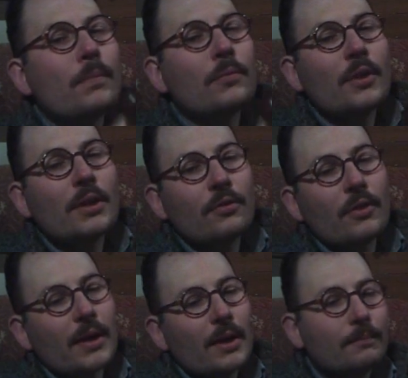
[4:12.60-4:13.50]
So that's
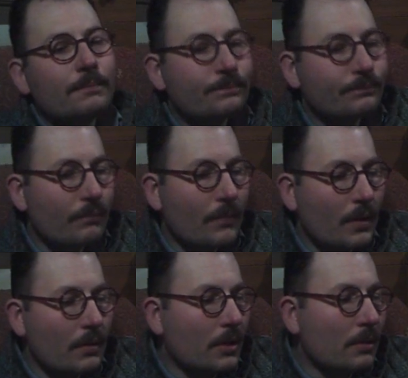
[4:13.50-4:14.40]
that.
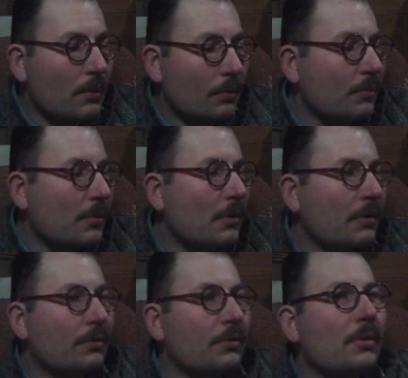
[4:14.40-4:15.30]
Whilst I'm on,
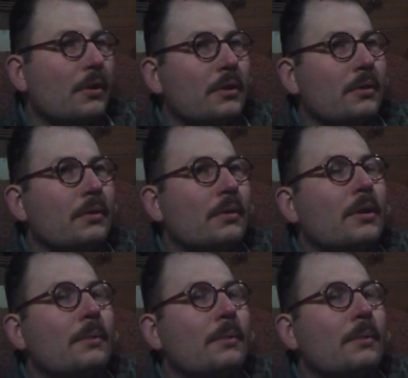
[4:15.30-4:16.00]
I thought I could